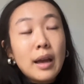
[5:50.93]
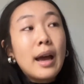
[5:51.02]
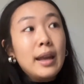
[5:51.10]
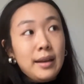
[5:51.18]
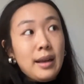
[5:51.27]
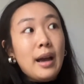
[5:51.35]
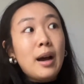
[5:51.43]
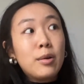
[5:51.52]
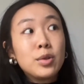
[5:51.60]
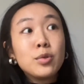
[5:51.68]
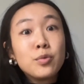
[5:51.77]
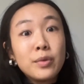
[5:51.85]
and how
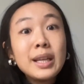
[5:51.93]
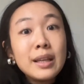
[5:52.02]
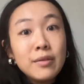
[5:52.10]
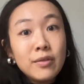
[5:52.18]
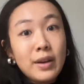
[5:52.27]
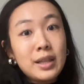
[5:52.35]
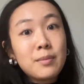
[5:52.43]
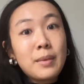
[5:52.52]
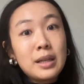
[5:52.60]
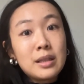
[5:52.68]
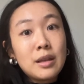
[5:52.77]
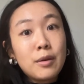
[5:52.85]
to reinvent
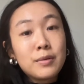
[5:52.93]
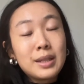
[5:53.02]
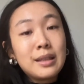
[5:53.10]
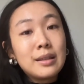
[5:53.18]
myself